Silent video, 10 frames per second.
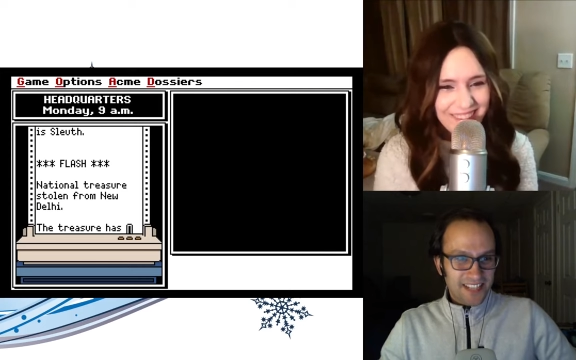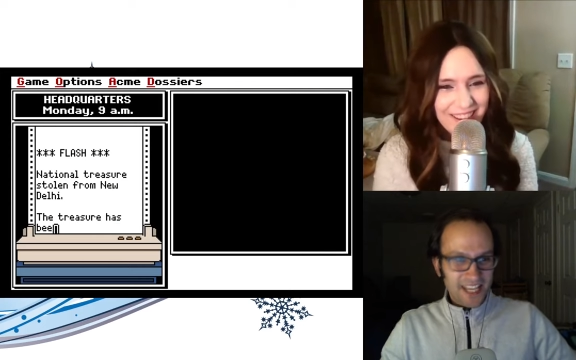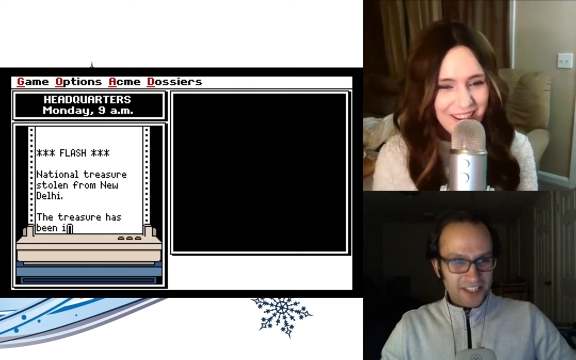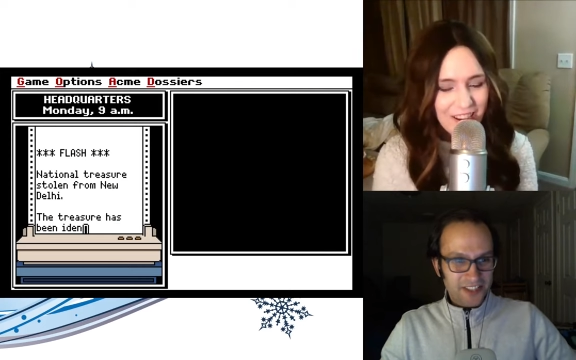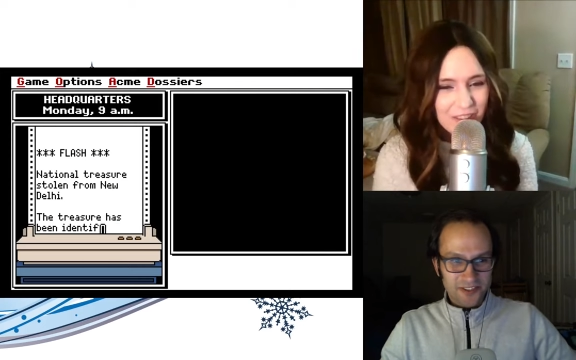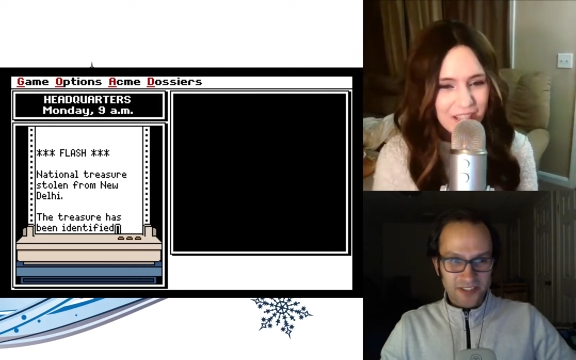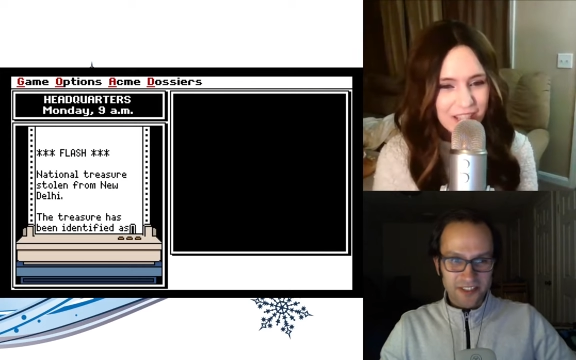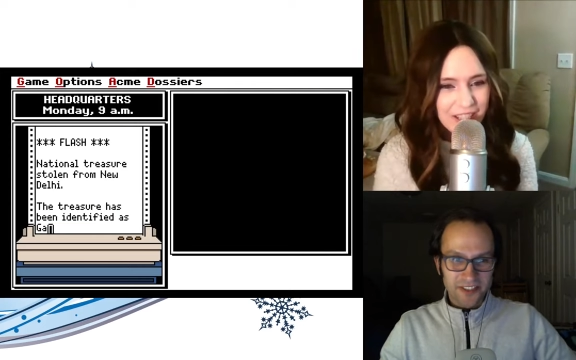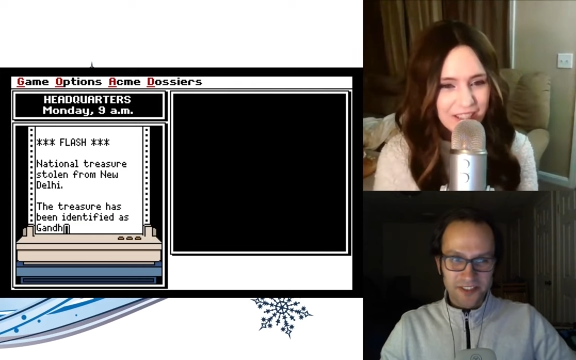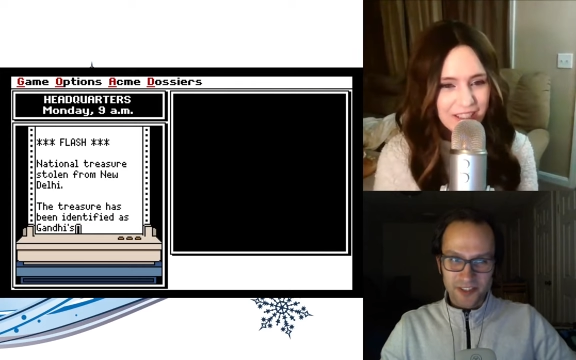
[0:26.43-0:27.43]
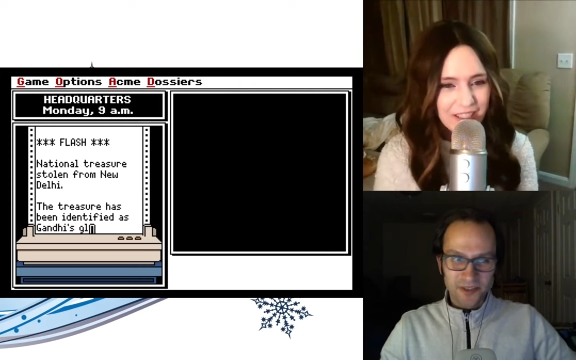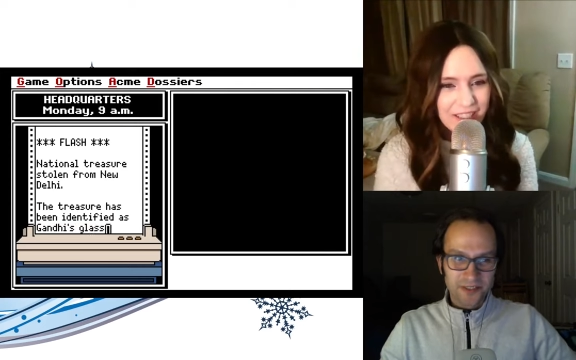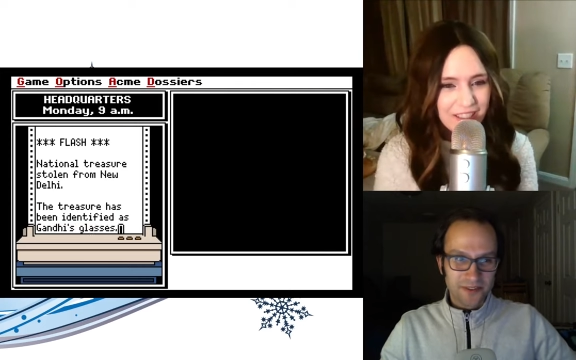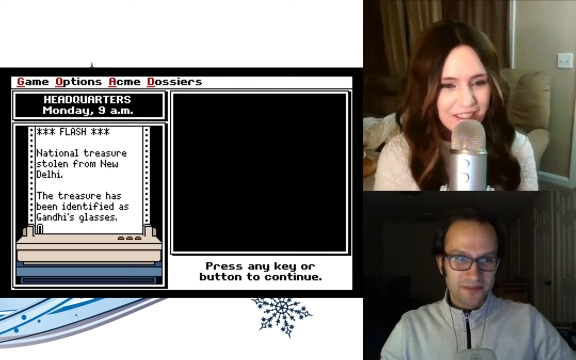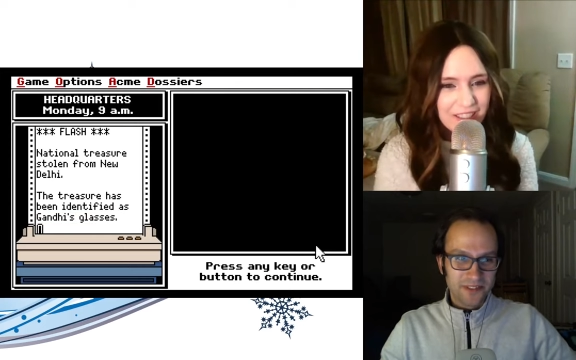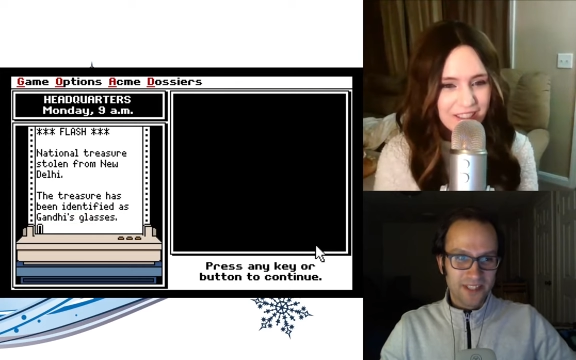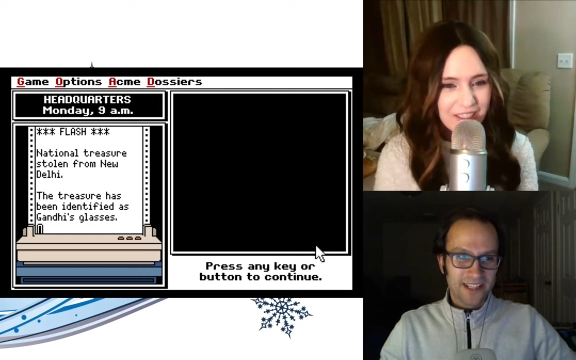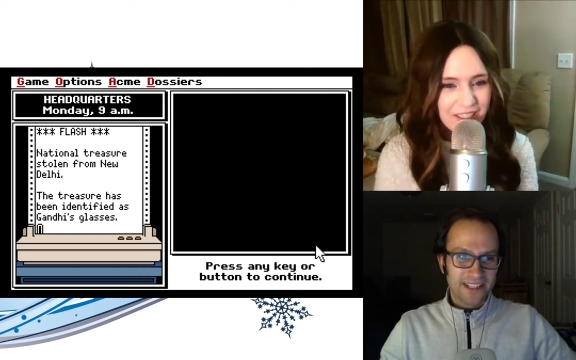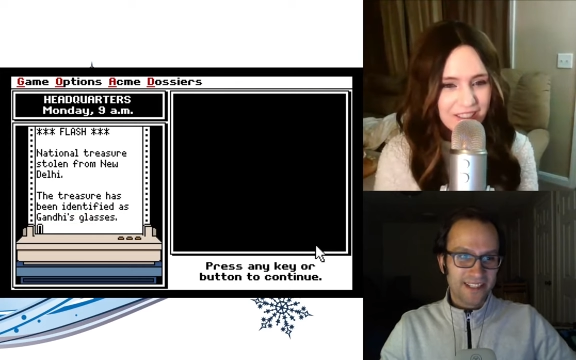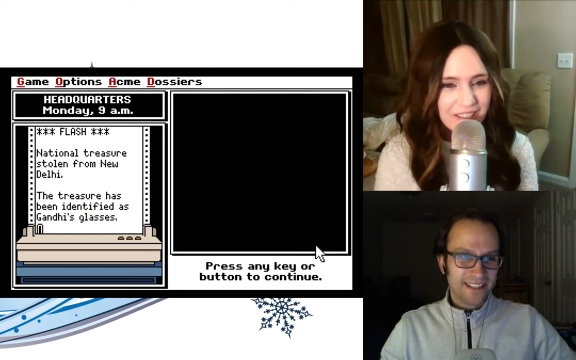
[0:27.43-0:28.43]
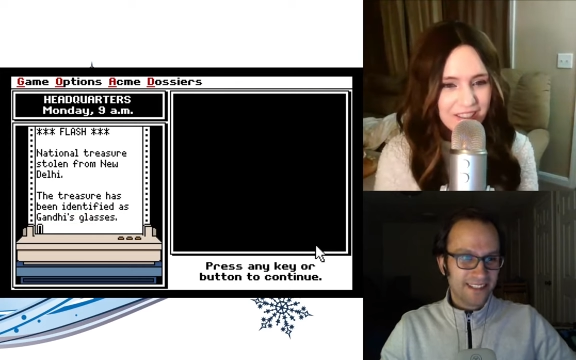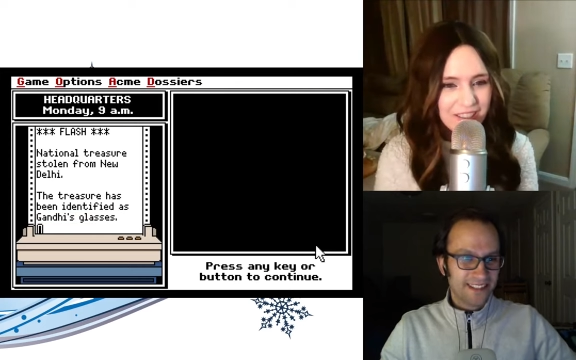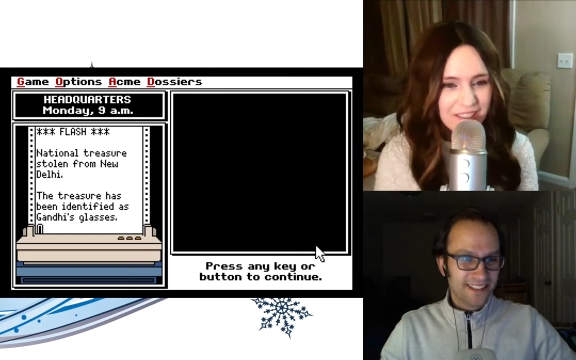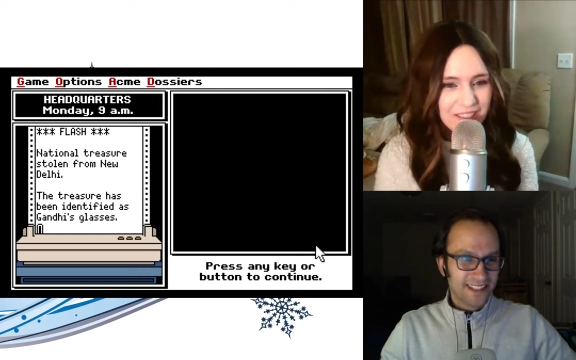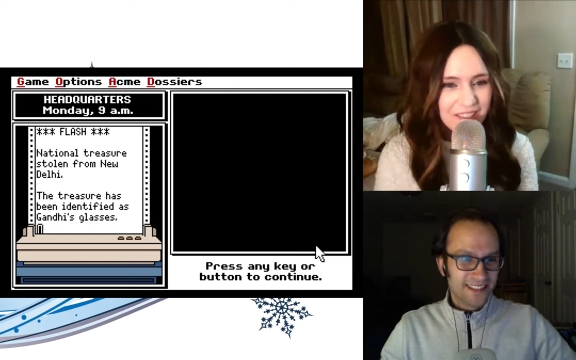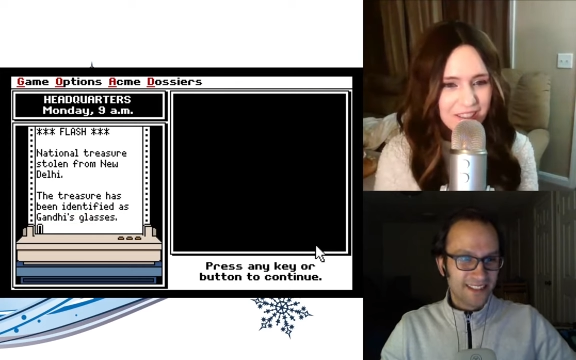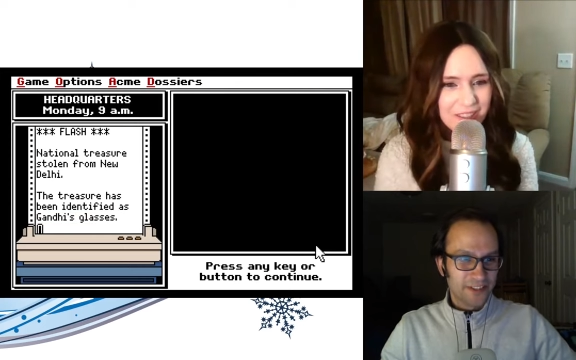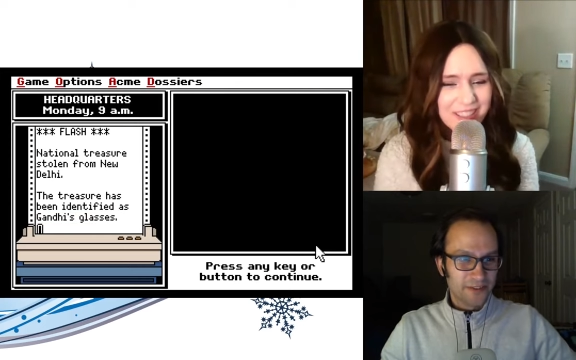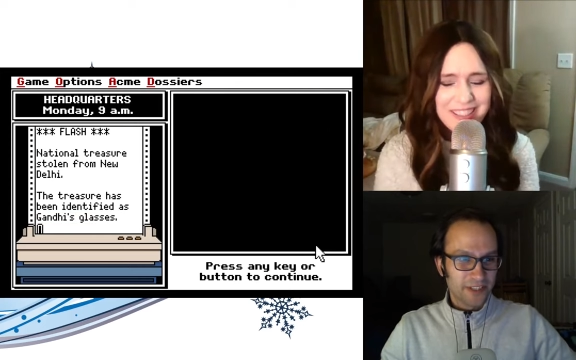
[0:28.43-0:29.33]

Speaker 1: National okay. treasure stolen from New Delhi. The